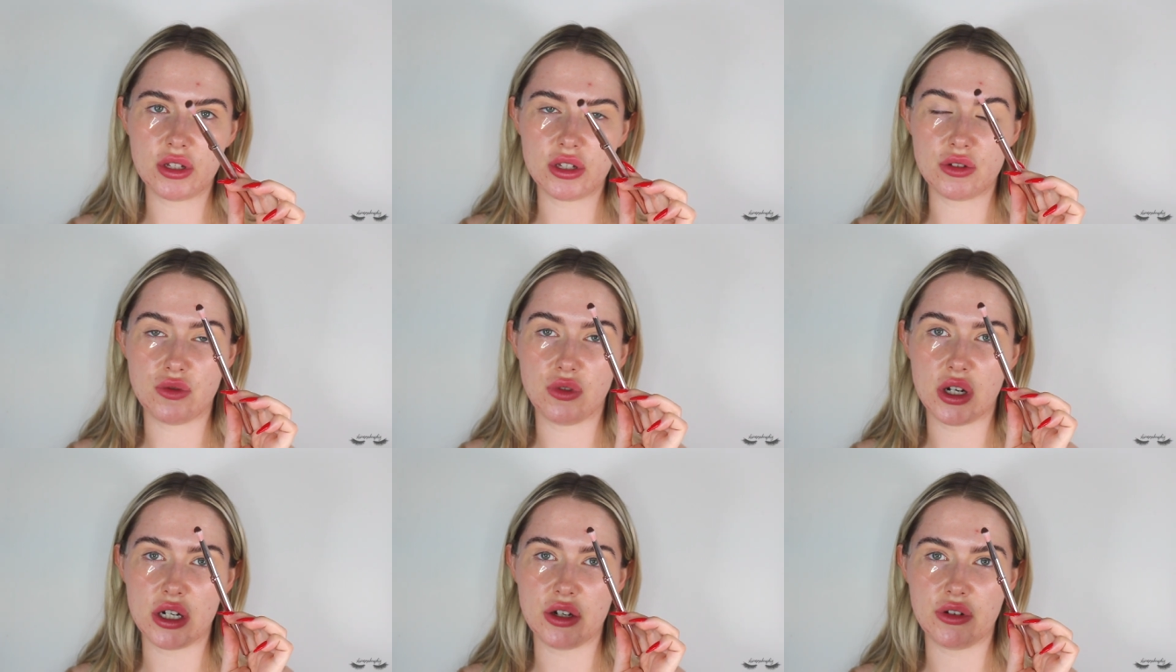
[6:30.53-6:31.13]
This
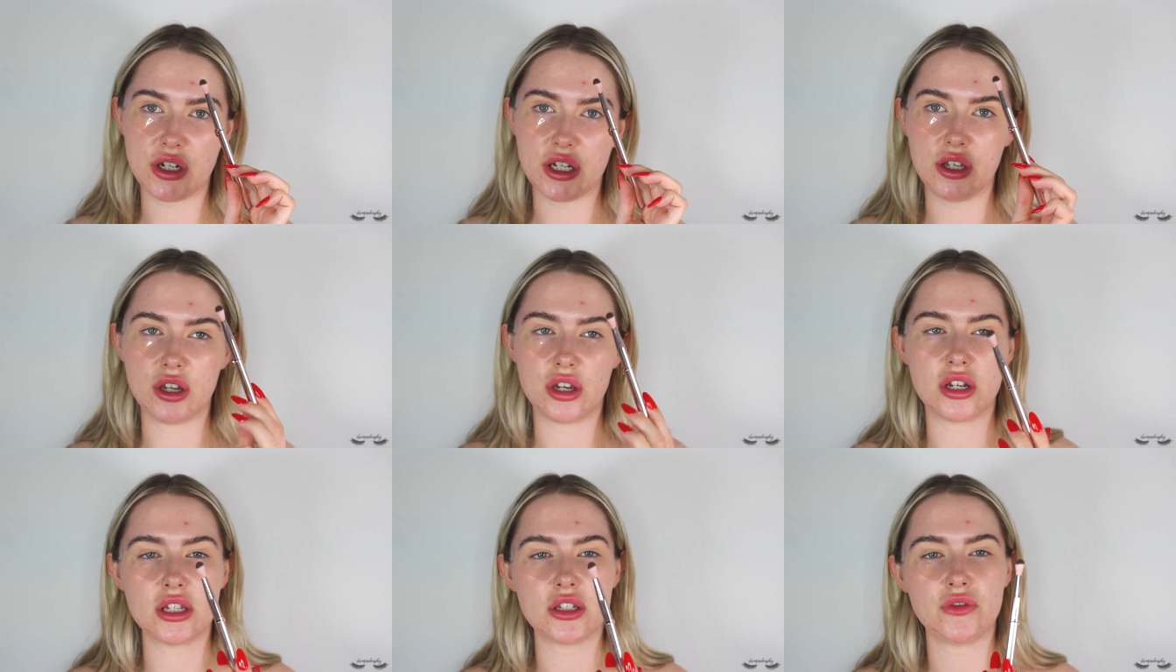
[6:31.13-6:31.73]
is really really
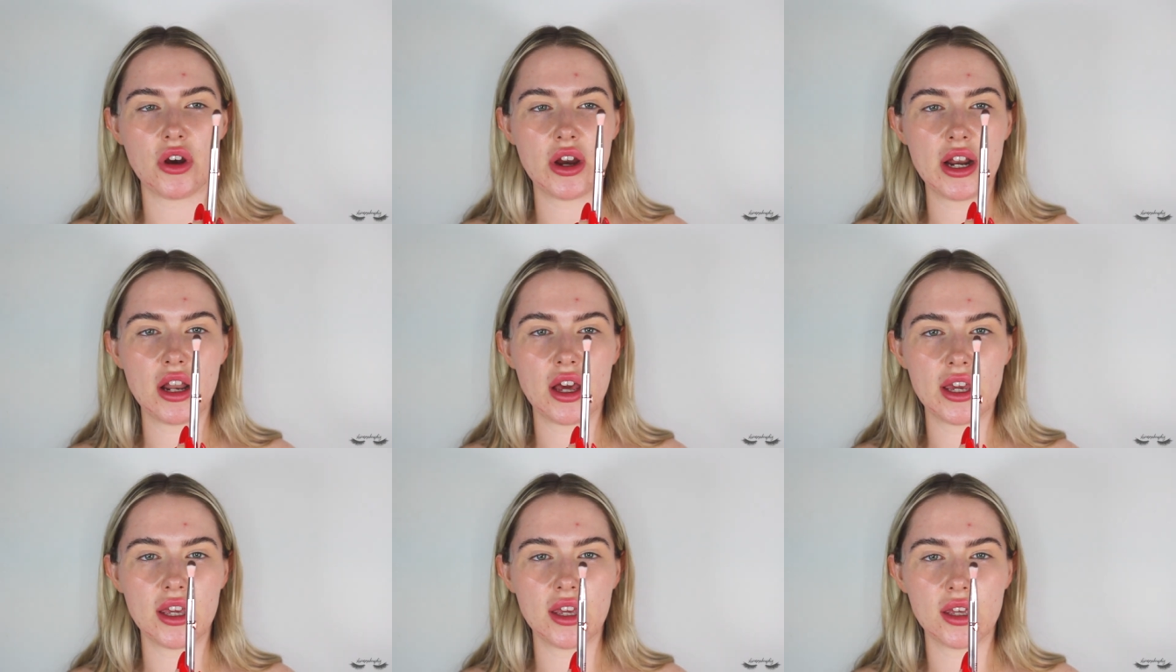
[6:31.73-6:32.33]
good. It's very
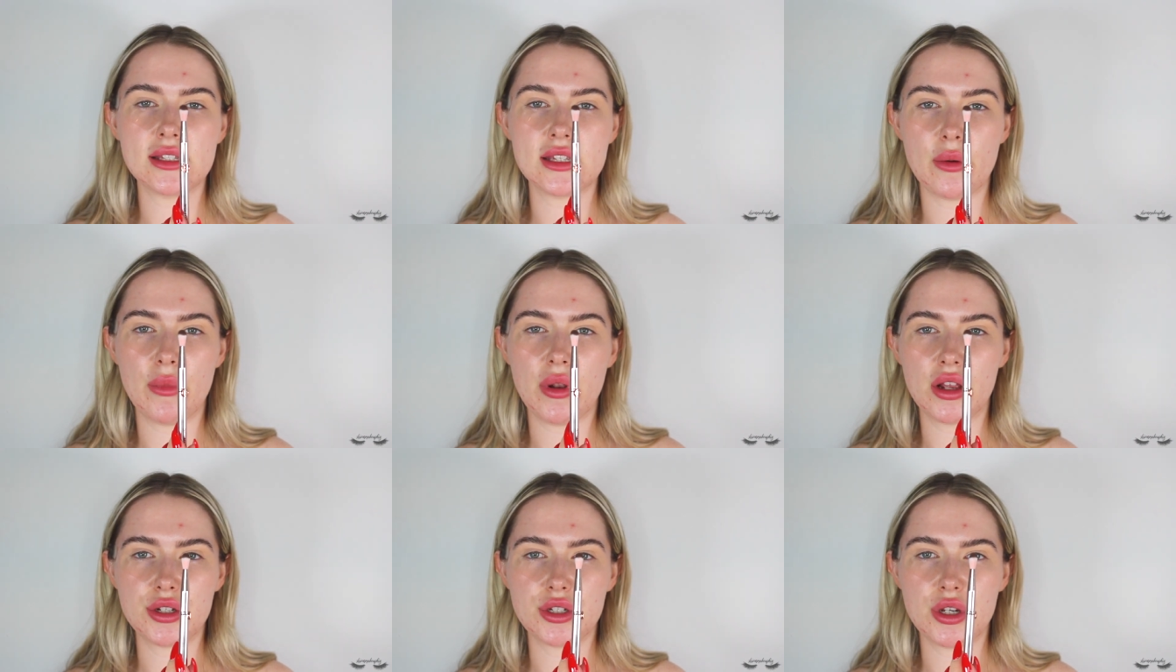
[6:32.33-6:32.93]
like
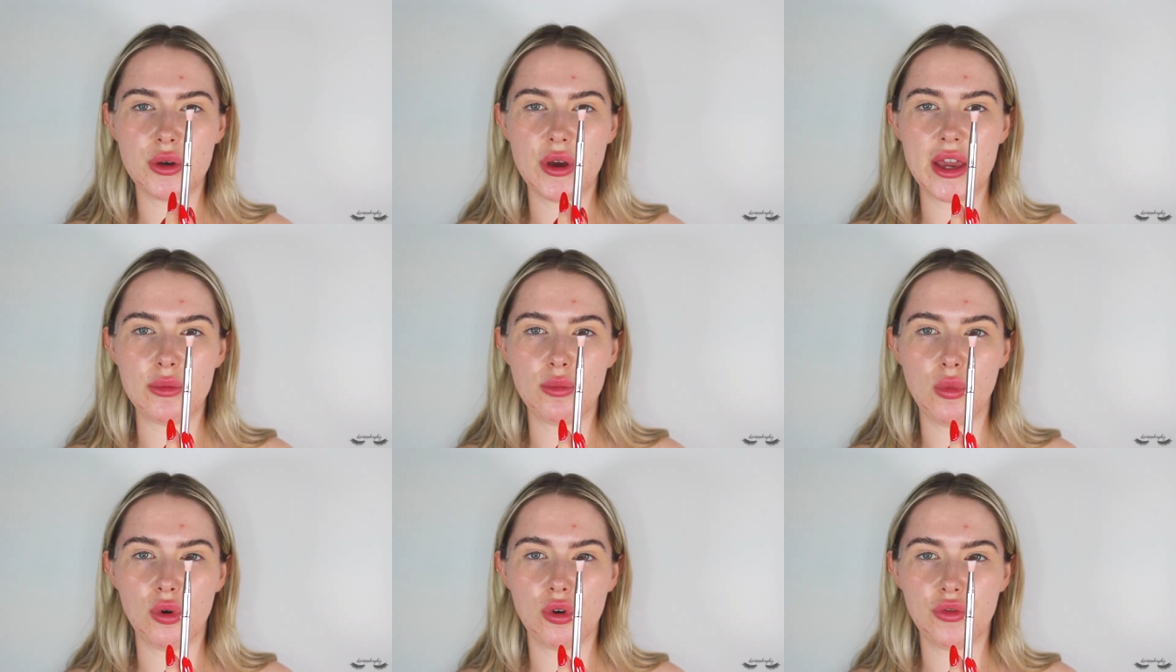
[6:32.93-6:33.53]
similar to a
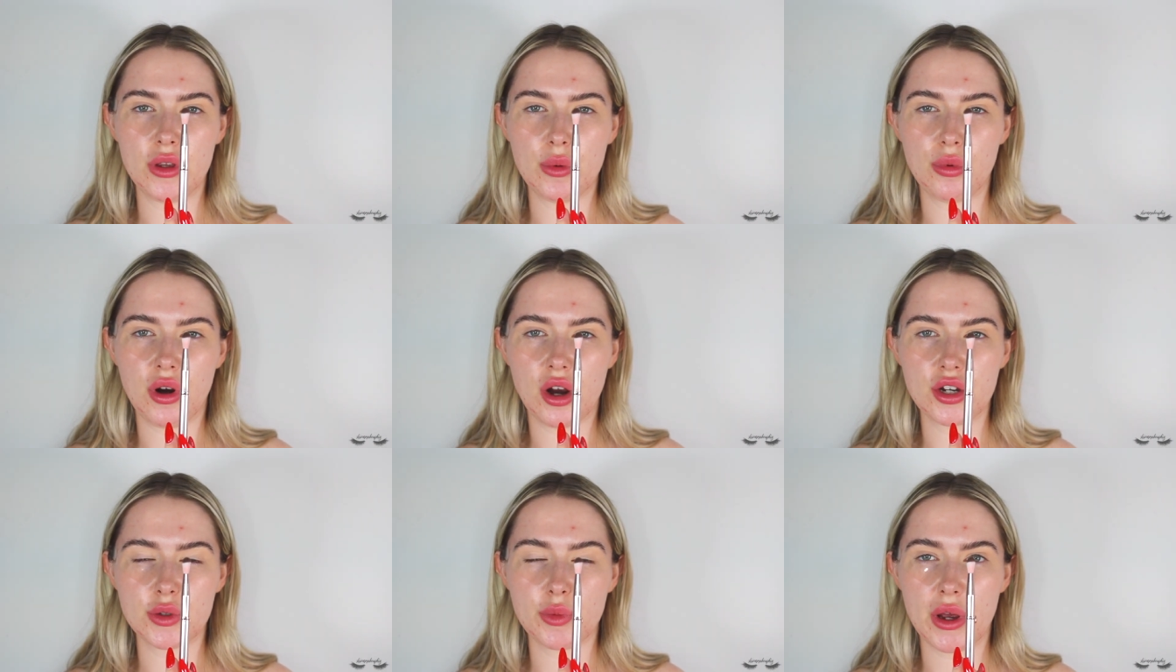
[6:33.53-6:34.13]
Morphe
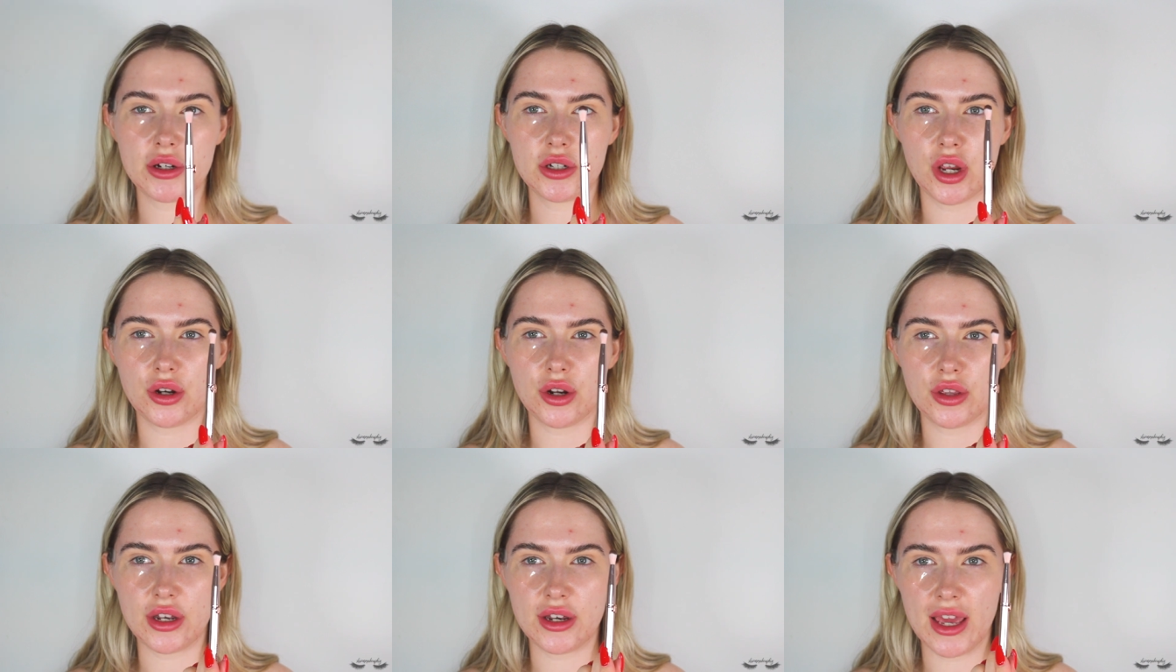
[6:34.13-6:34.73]
brush, but I don't
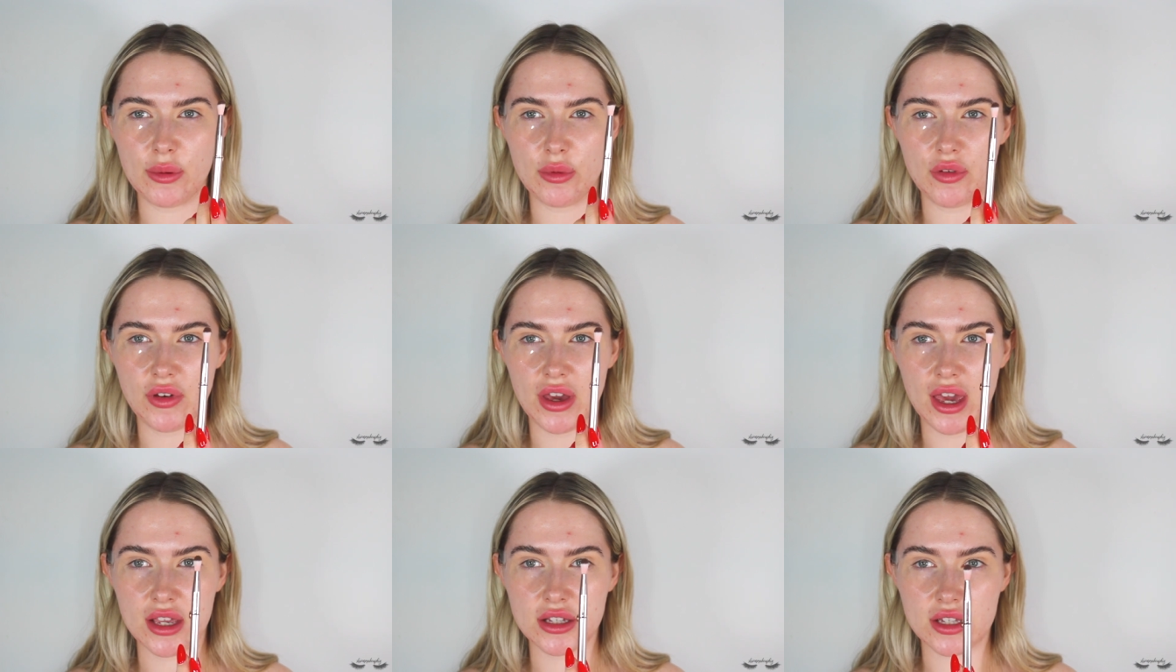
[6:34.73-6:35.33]
know the name of
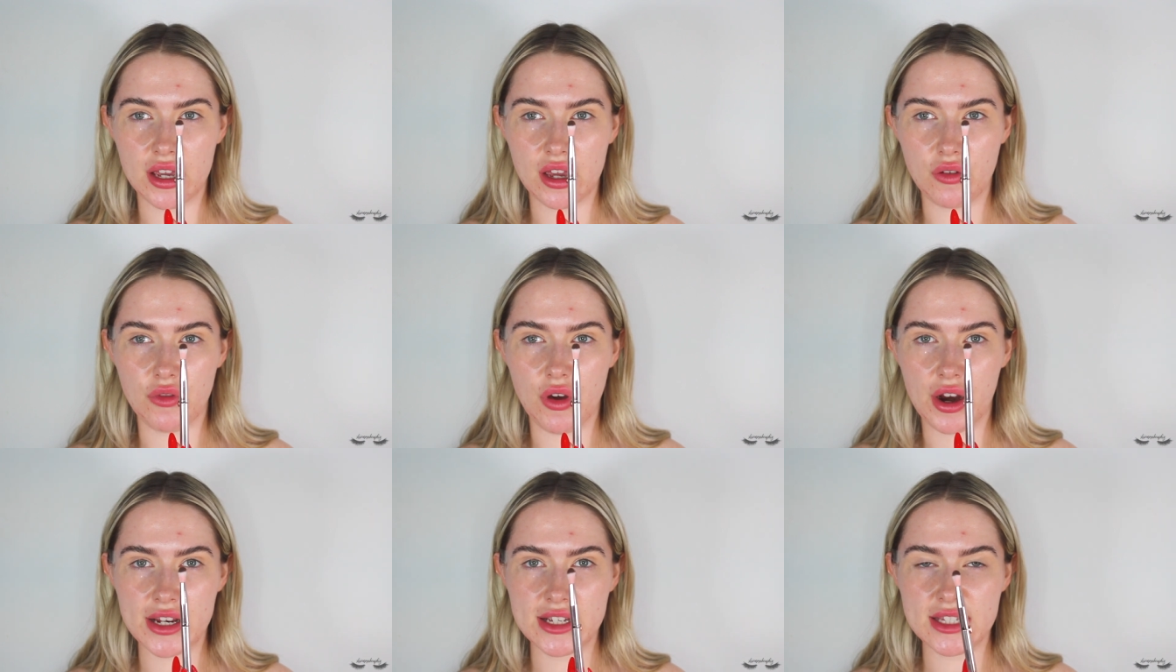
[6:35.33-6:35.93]
it. It's like a
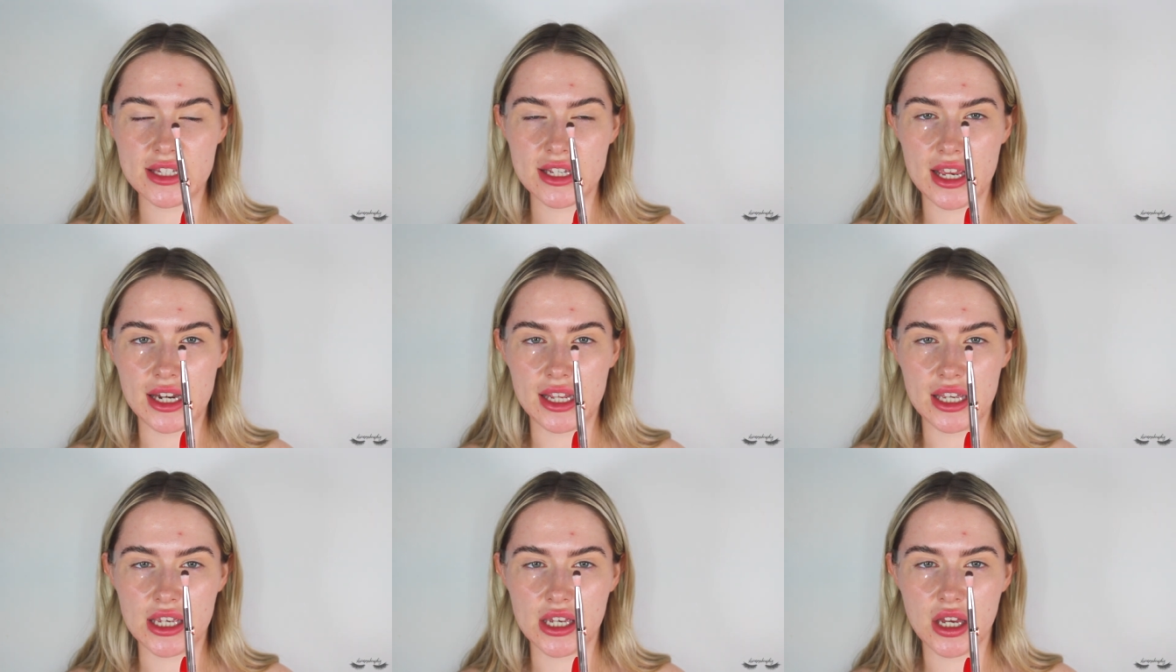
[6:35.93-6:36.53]
very
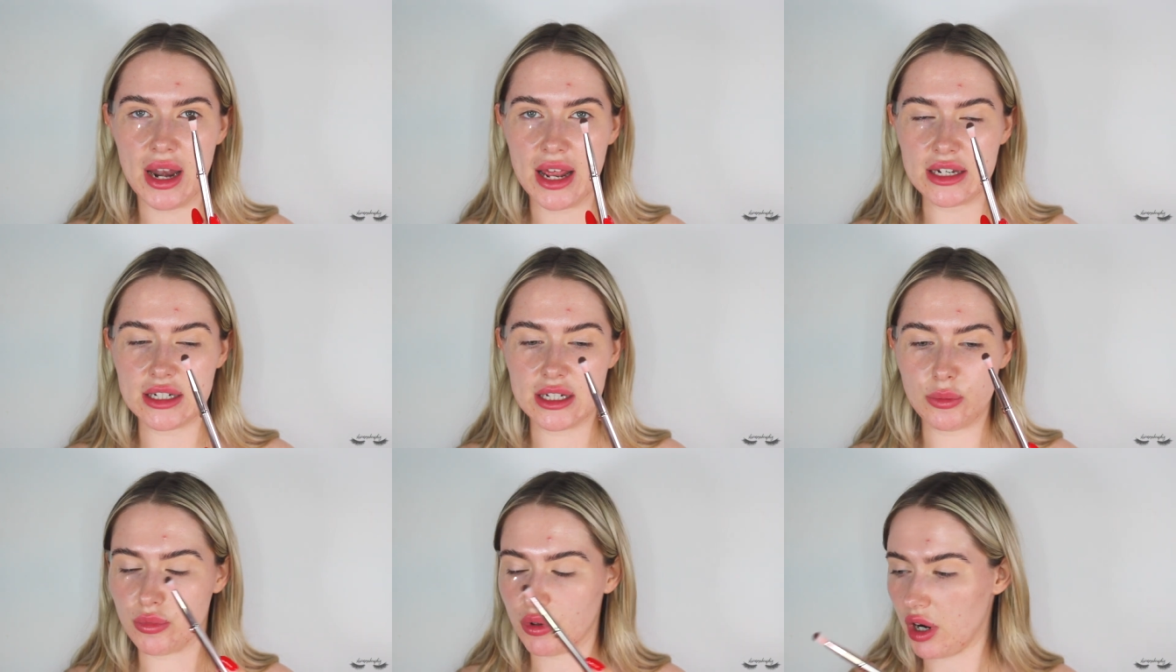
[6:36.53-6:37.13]
skinny
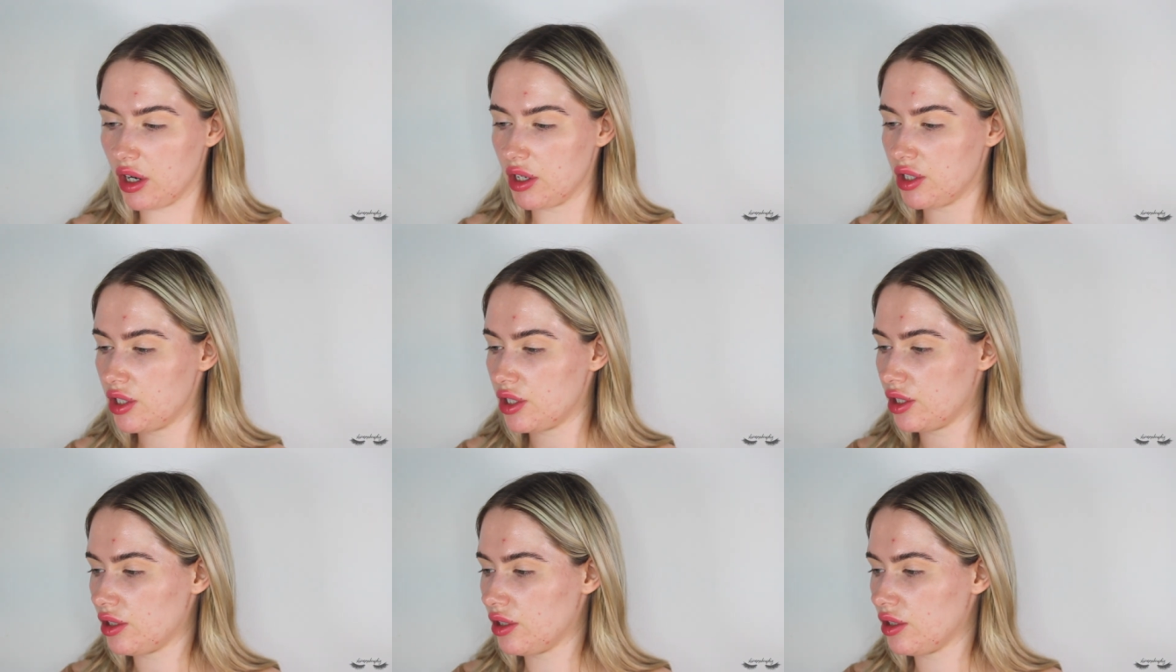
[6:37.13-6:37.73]
blending brush.